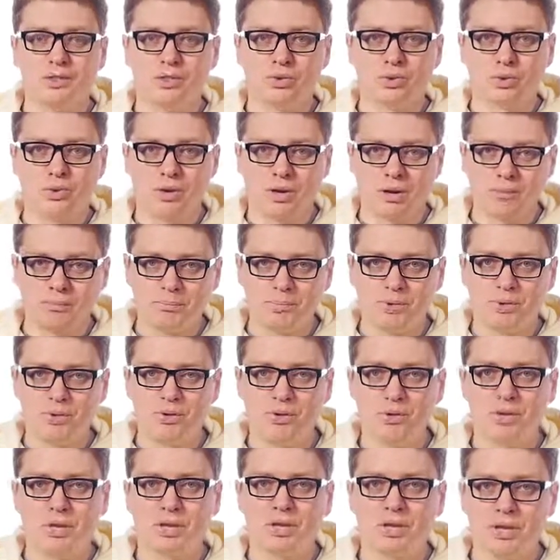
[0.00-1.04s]
to
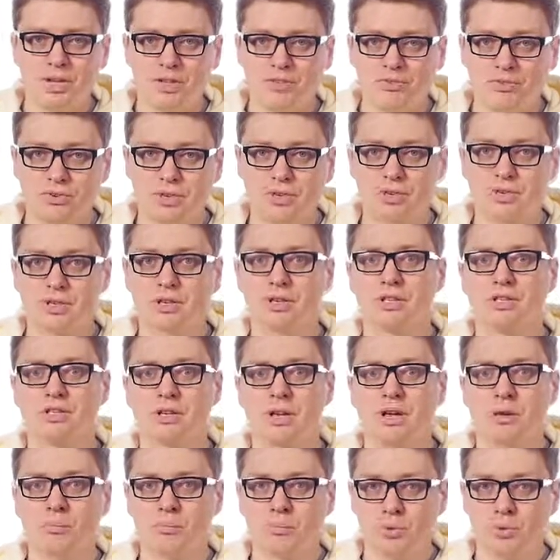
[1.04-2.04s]
compute inverses